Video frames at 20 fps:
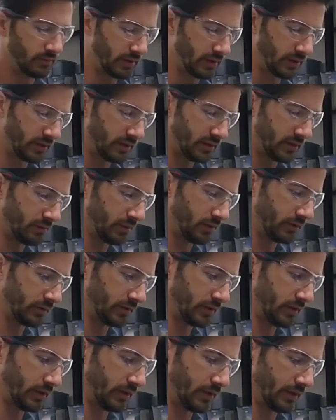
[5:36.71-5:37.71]
places to bolt
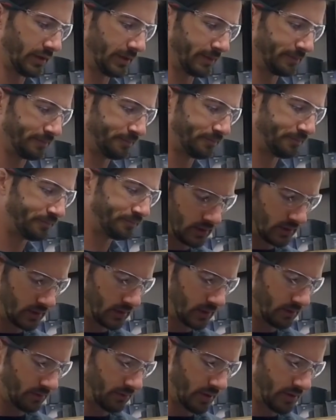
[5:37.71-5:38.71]
it on there.
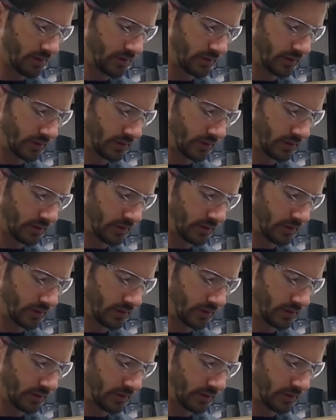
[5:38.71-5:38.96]
Probably